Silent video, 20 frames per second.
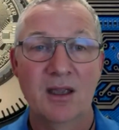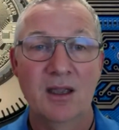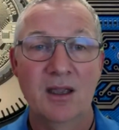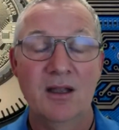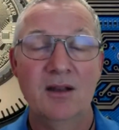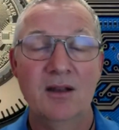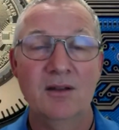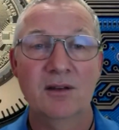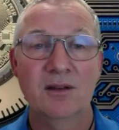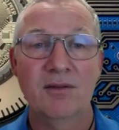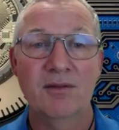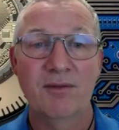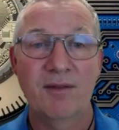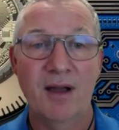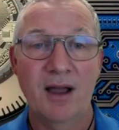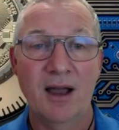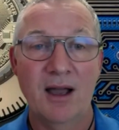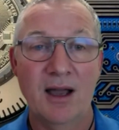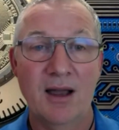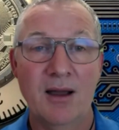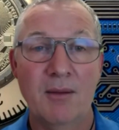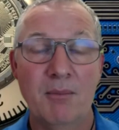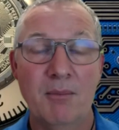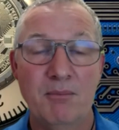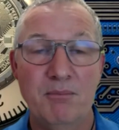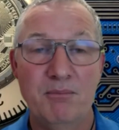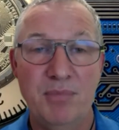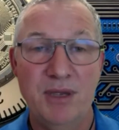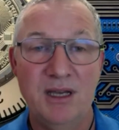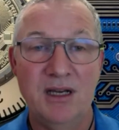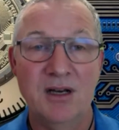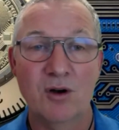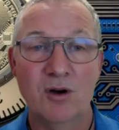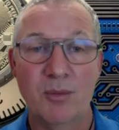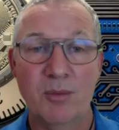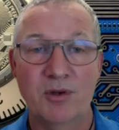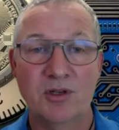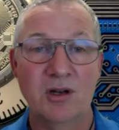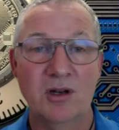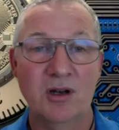It is a far bigger
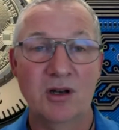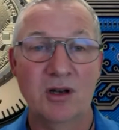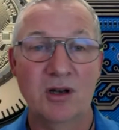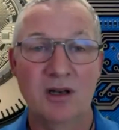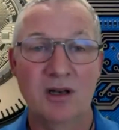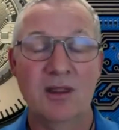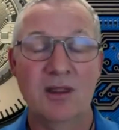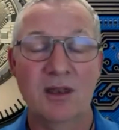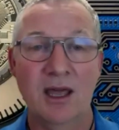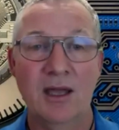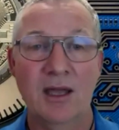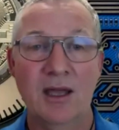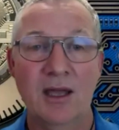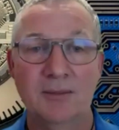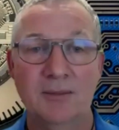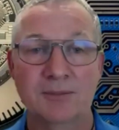opportunity than that.